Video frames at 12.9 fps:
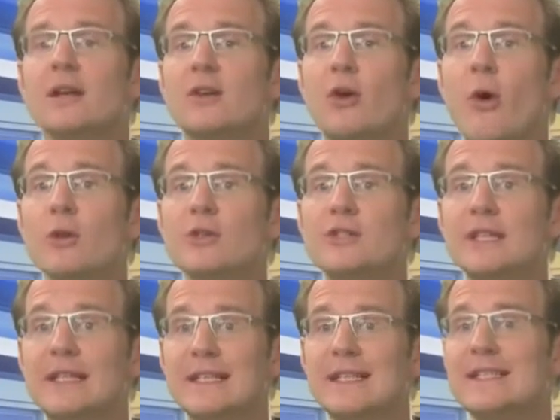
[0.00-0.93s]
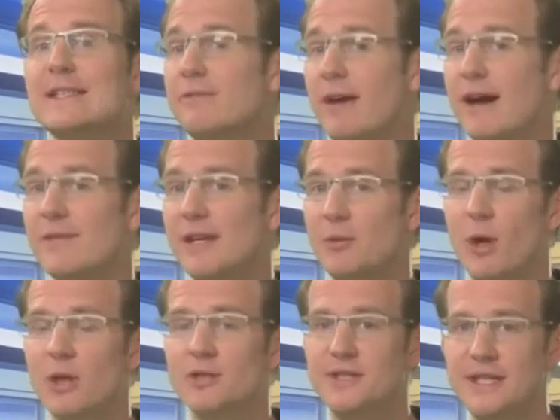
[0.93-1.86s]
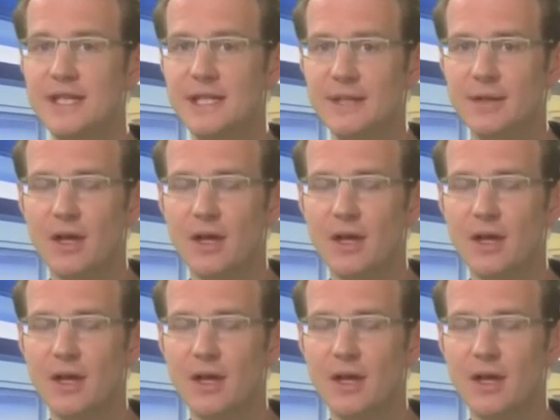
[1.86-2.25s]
called Gliese 581d.